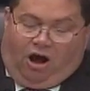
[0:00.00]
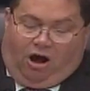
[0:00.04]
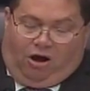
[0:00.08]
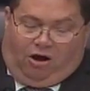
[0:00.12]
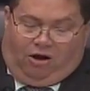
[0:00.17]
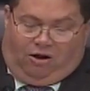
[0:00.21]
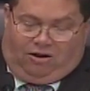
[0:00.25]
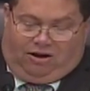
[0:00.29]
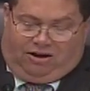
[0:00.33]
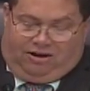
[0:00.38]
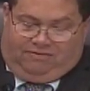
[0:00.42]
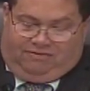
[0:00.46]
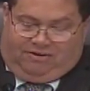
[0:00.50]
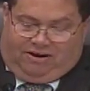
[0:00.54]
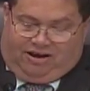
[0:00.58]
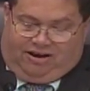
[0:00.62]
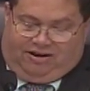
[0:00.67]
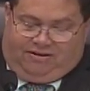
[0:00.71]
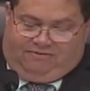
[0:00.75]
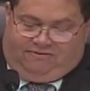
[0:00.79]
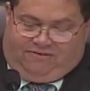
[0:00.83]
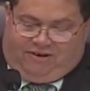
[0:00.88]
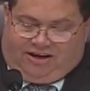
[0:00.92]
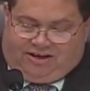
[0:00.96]
All have
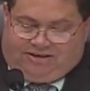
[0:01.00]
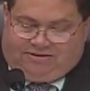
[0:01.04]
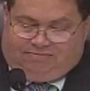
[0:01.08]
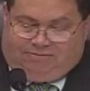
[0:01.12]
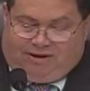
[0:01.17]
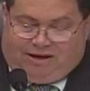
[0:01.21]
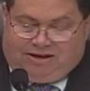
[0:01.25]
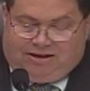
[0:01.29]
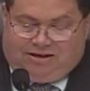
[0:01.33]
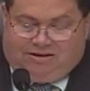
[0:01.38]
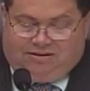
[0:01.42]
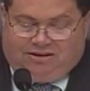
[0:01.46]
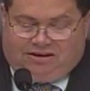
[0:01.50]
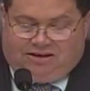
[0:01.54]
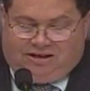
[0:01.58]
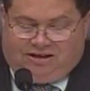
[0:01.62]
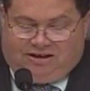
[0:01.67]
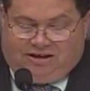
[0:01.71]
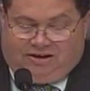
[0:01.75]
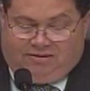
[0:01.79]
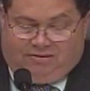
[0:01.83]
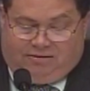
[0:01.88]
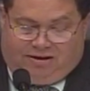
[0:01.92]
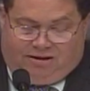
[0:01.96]
had effects making
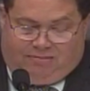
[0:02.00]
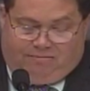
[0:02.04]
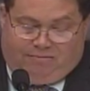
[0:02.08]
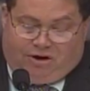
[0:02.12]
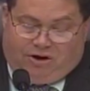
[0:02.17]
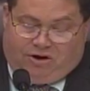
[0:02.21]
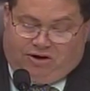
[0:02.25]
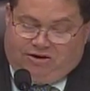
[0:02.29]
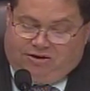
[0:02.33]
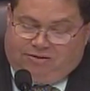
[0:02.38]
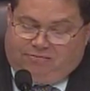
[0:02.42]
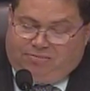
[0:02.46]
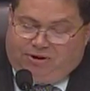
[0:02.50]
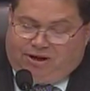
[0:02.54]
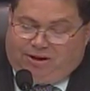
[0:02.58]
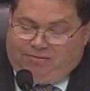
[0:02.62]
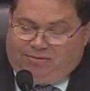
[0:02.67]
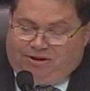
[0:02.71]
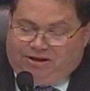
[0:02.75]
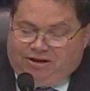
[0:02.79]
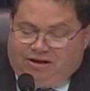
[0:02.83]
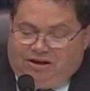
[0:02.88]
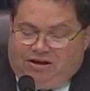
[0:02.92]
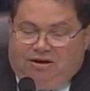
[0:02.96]
the American
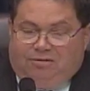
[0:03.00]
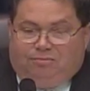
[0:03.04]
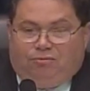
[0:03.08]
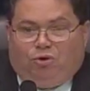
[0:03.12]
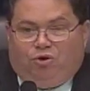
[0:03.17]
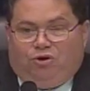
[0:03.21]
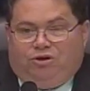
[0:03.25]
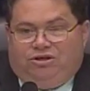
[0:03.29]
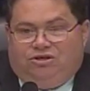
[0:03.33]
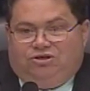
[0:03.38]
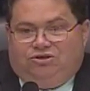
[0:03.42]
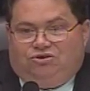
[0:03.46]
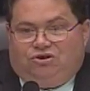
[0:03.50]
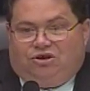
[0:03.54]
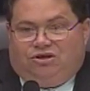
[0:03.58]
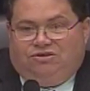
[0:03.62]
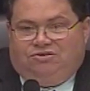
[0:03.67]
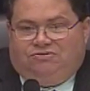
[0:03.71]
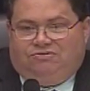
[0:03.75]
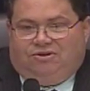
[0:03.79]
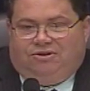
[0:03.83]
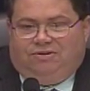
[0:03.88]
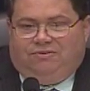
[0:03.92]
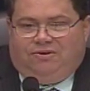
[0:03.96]
public more
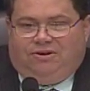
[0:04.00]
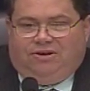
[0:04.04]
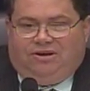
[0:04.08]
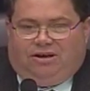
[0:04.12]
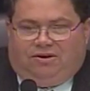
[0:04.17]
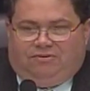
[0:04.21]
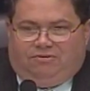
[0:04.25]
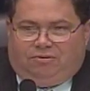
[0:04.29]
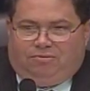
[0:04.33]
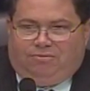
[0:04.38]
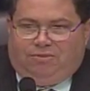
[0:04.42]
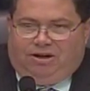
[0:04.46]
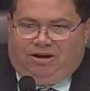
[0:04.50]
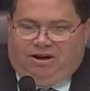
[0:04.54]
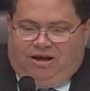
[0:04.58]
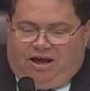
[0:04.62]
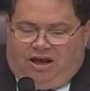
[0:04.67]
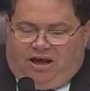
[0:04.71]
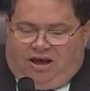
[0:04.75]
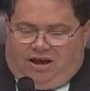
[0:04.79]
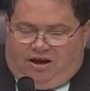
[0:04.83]
distrustful of the government